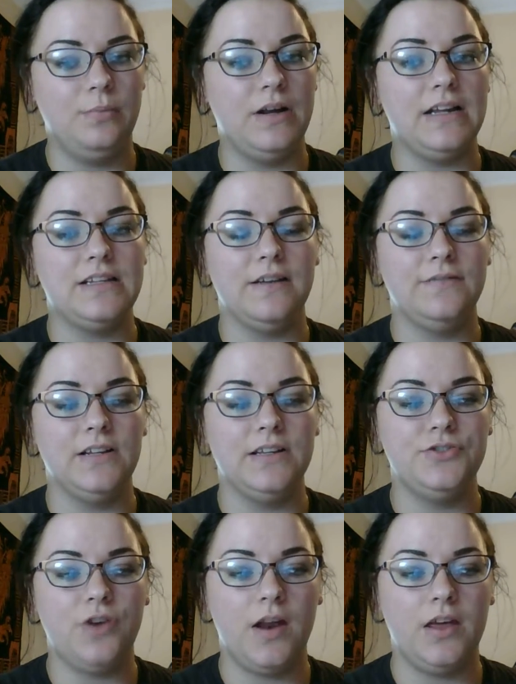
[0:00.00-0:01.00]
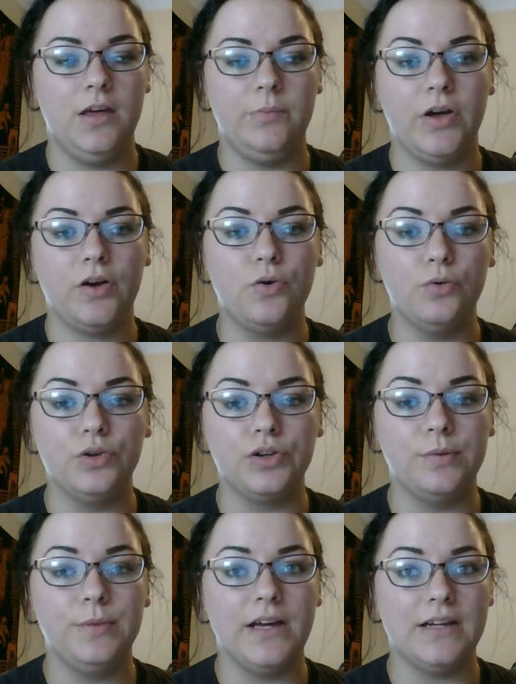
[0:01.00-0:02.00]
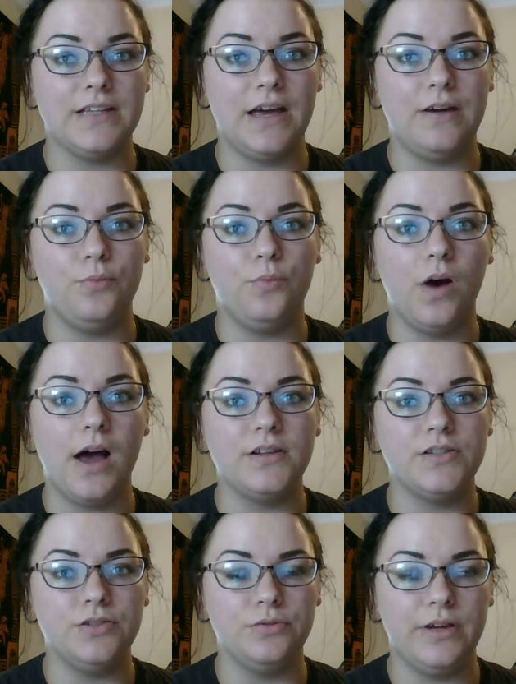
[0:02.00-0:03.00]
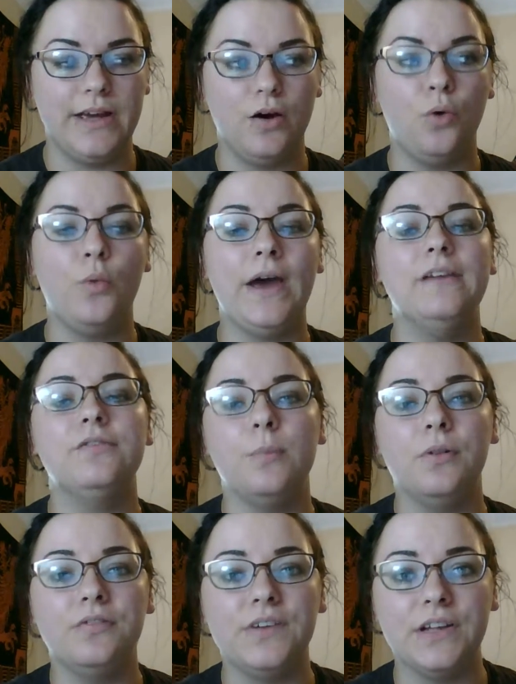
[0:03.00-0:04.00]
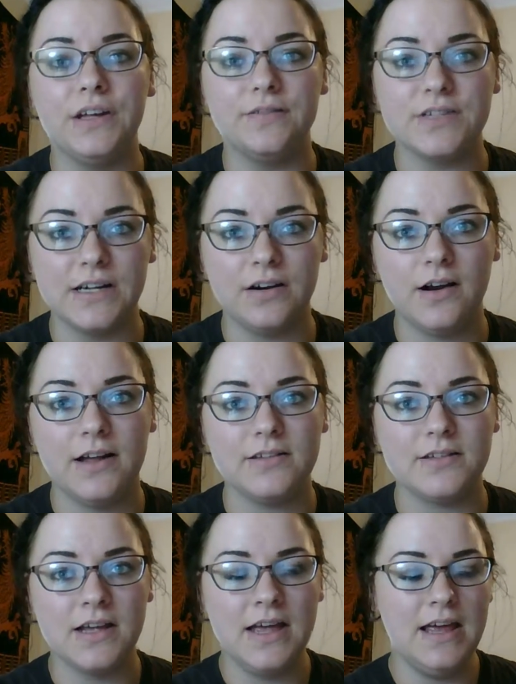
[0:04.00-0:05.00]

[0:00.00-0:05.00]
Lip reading: but I definitely try to keep it cooler because I want to get away from the feeling of cigarettes.